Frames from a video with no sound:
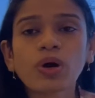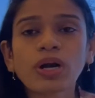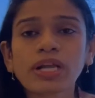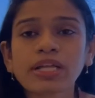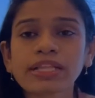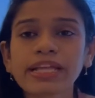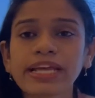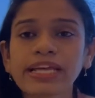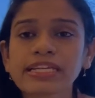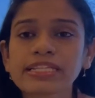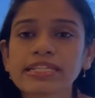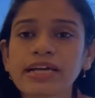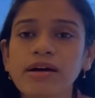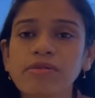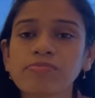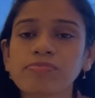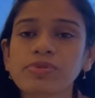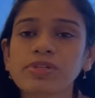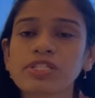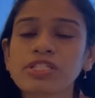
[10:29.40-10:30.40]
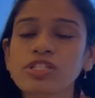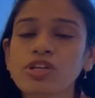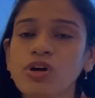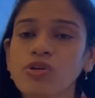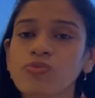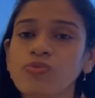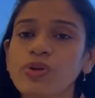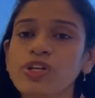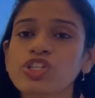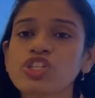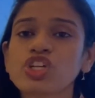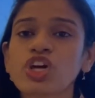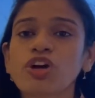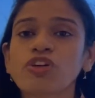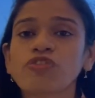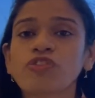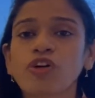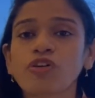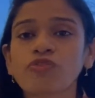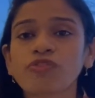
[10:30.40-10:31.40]
are the examples, or which
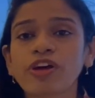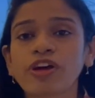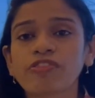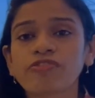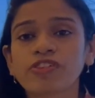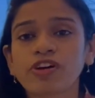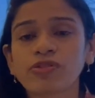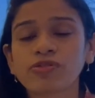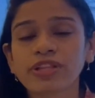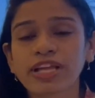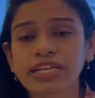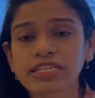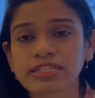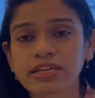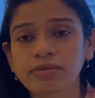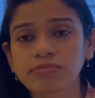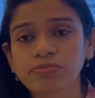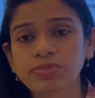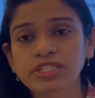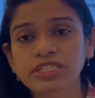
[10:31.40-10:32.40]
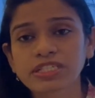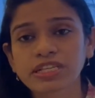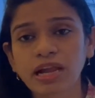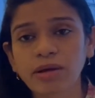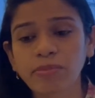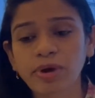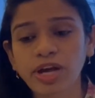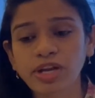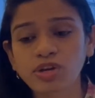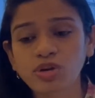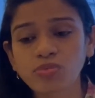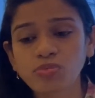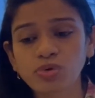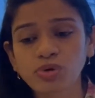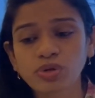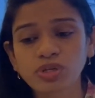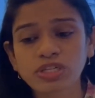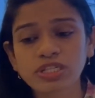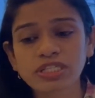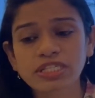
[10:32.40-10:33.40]
form we have found the examples?
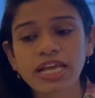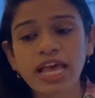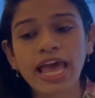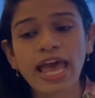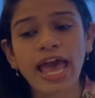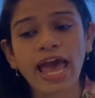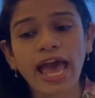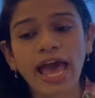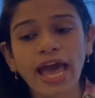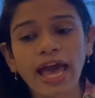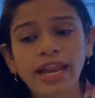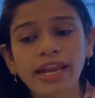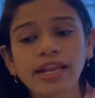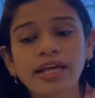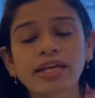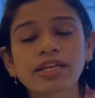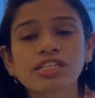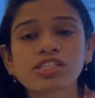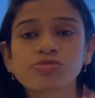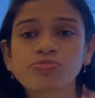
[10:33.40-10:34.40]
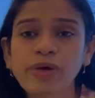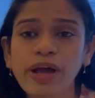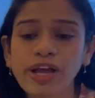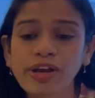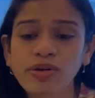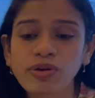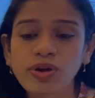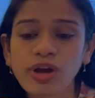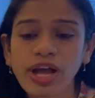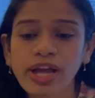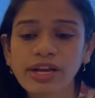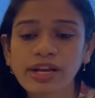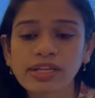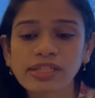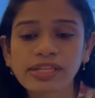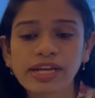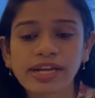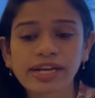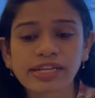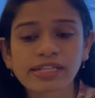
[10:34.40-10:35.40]
Chlamydomonas and Spirogyra,
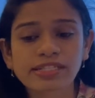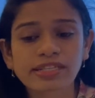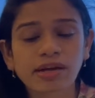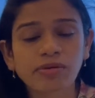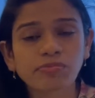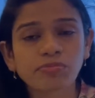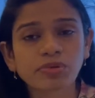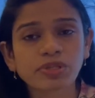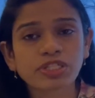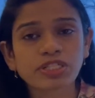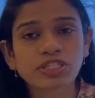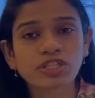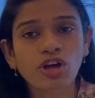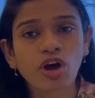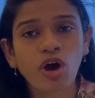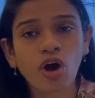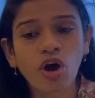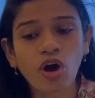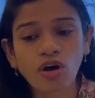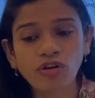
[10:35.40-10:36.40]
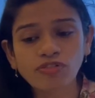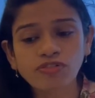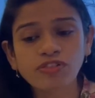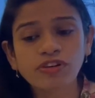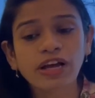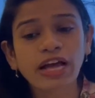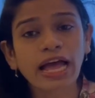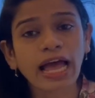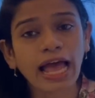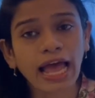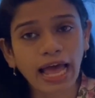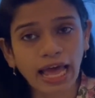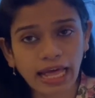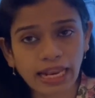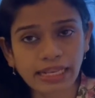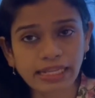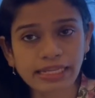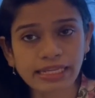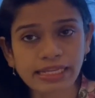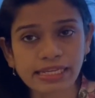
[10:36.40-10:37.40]
they are examples of
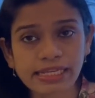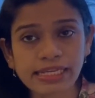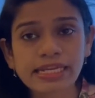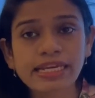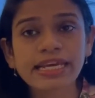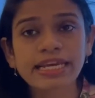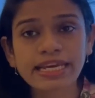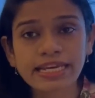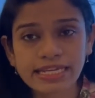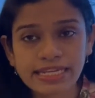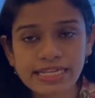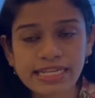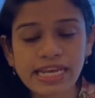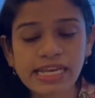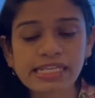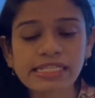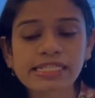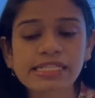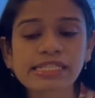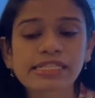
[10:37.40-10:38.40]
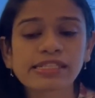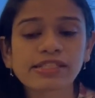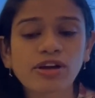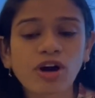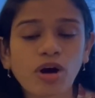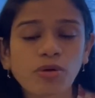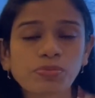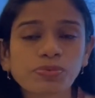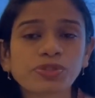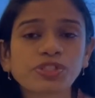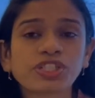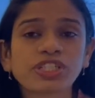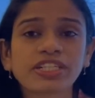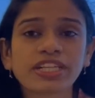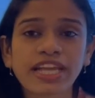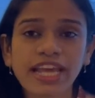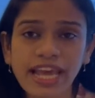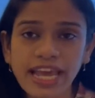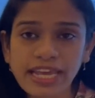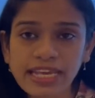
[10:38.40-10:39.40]
algae. Yes, the option
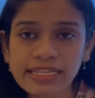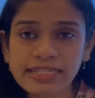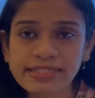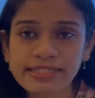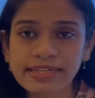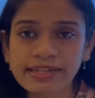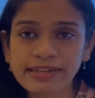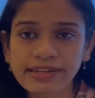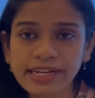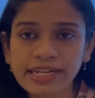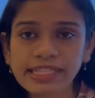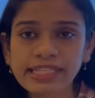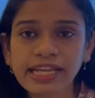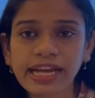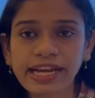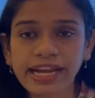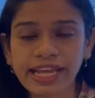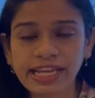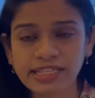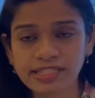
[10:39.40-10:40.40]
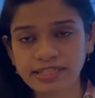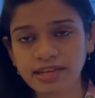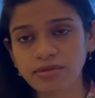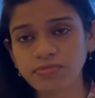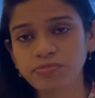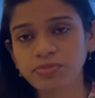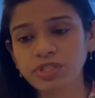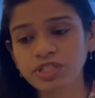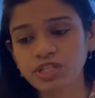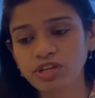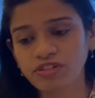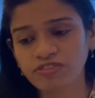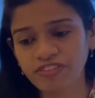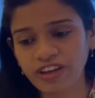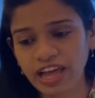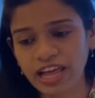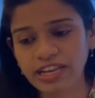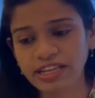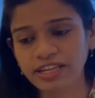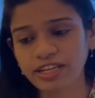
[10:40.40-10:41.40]
A is correct. They are examples of
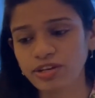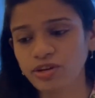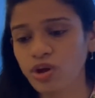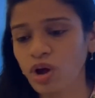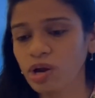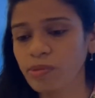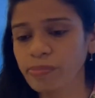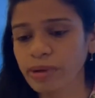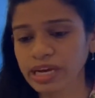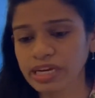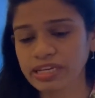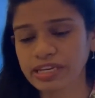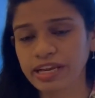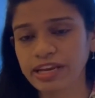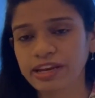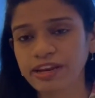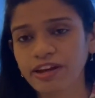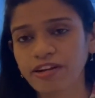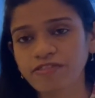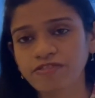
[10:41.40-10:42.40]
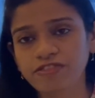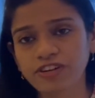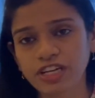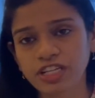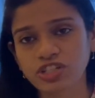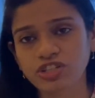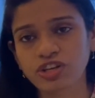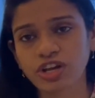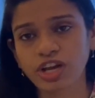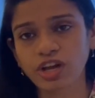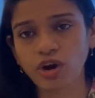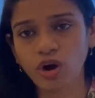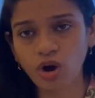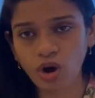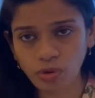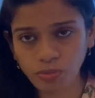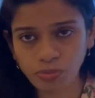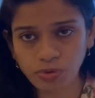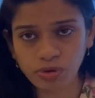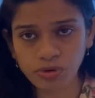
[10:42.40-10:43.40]
algae, not bacteria, fungi
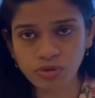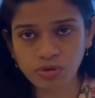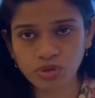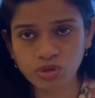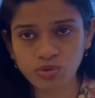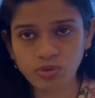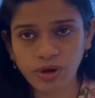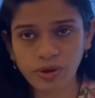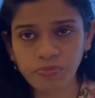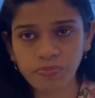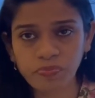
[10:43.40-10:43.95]
or protozoa.